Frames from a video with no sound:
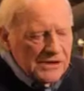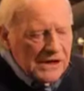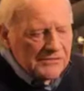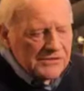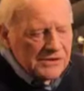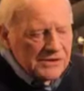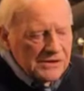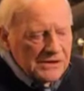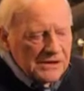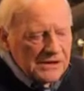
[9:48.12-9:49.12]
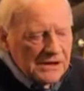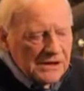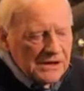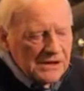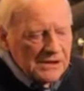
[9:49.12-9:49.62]
After
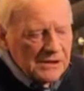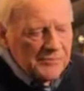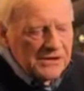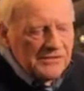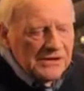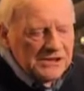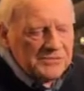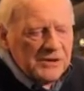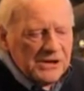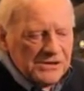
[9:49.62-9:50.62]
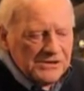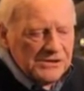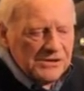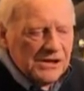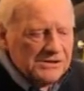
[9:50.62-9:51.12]
a bit of experience,
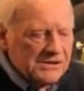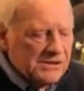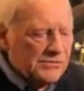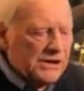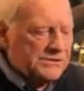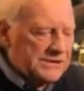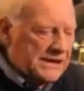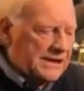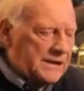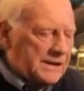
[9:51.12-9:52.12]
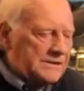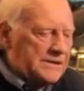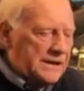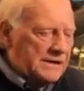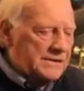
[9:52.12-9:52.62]
you got to know how to handle it,
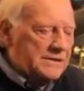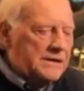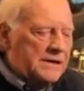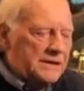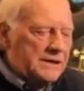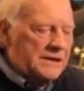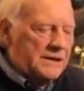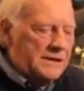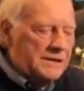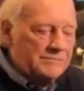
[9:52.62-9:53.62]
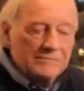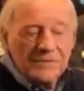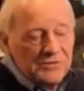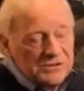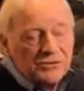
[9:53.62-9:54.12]
and
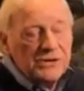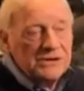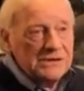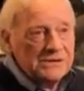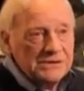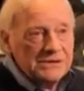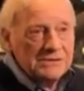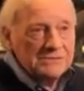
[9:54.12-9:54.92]
it was quite easy.